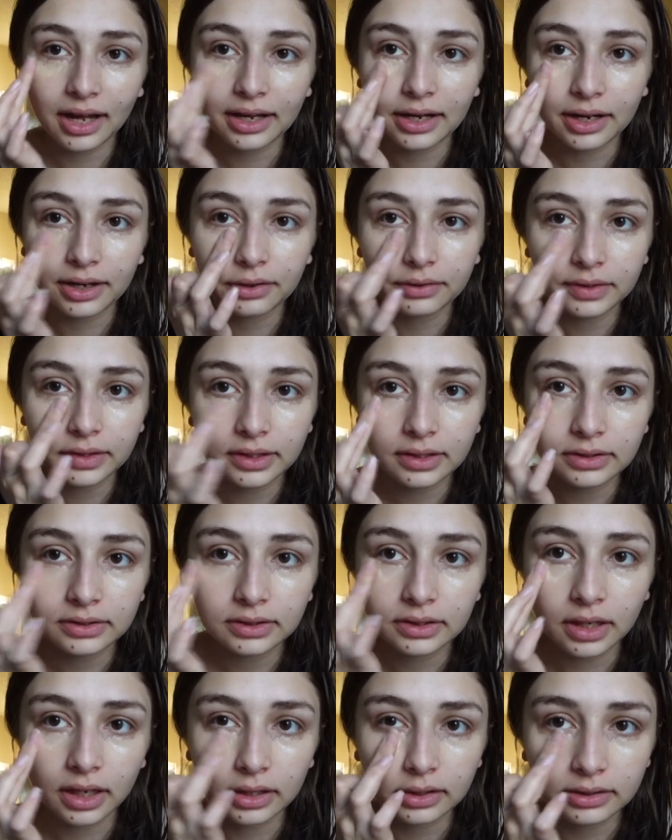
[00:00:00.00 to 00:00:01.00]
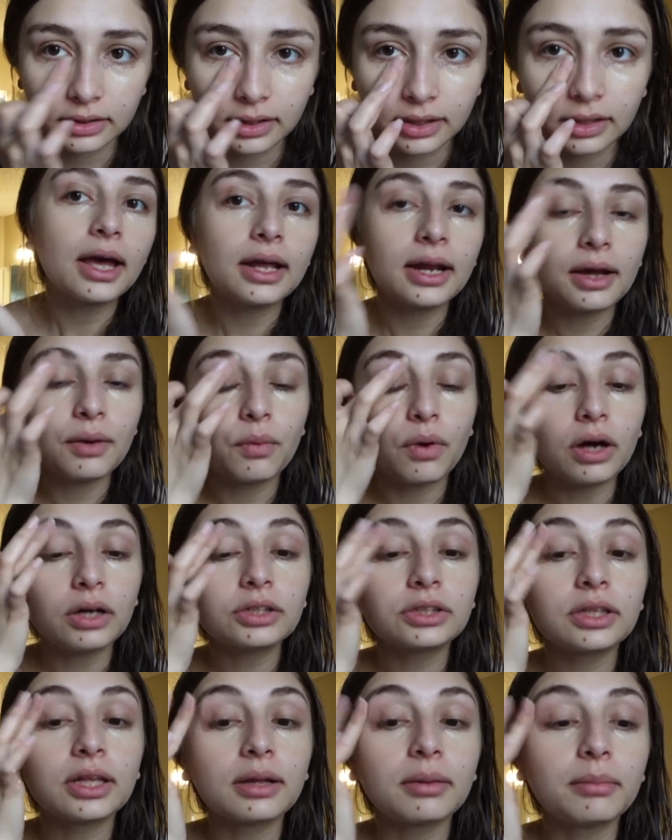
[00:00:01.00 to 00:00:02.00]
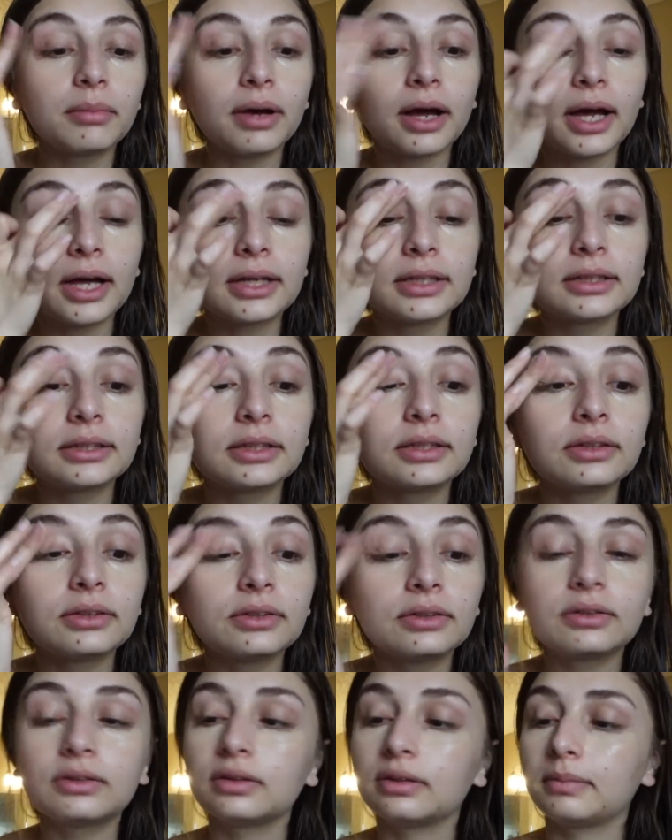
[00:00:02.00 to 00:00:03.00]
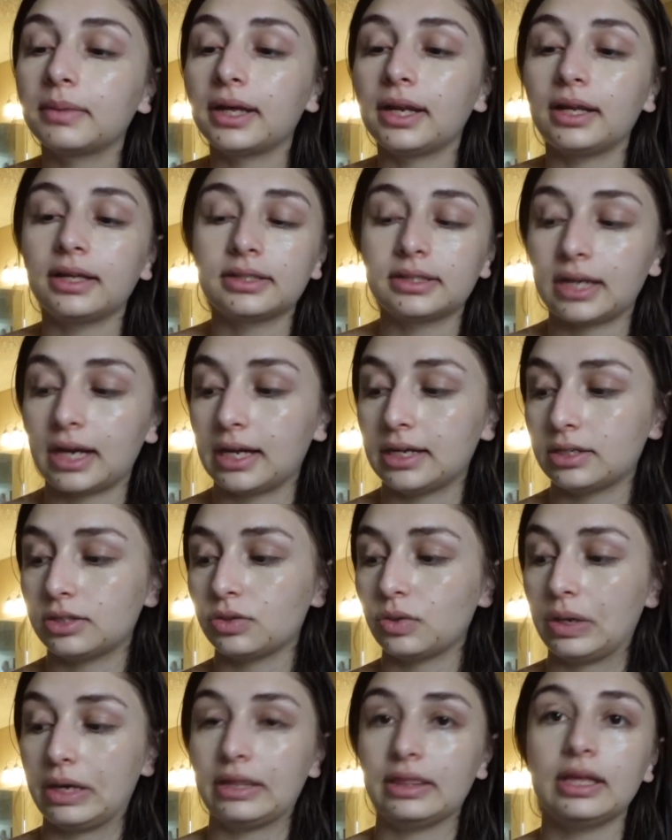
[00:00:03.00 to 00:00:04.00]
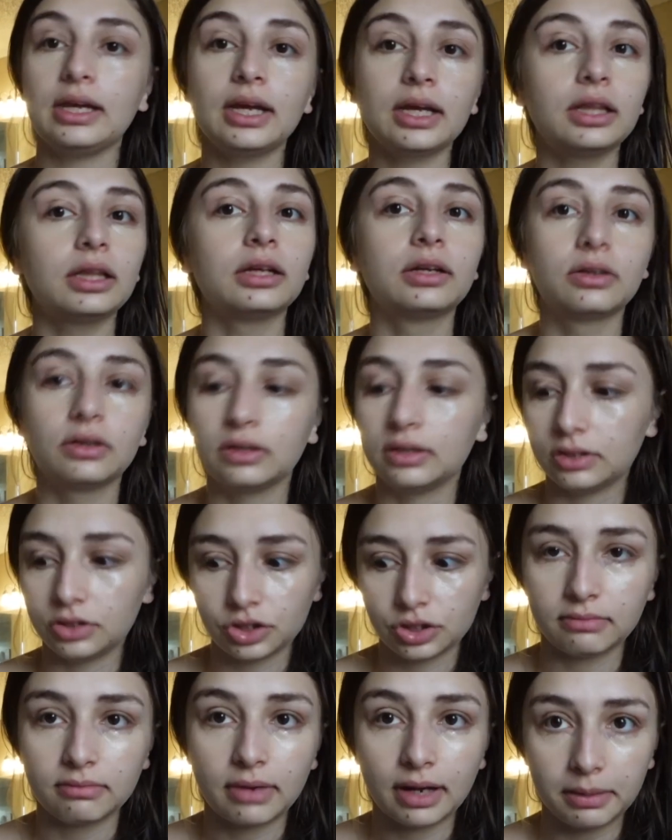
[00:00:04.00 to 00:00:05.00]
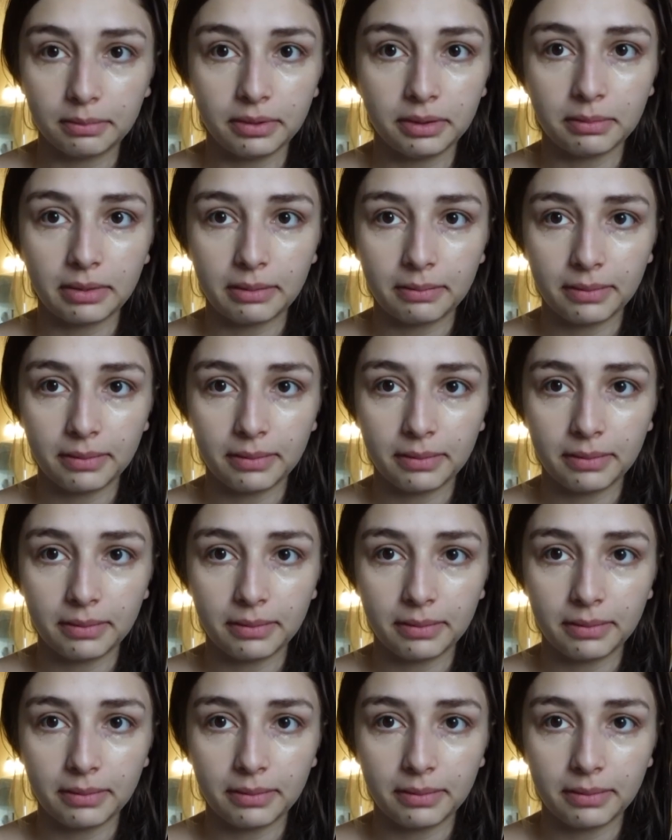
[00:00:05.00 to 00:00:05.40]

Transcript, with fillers: i know disgusting and i washed them but i still am getting stye so i think it literally just might be my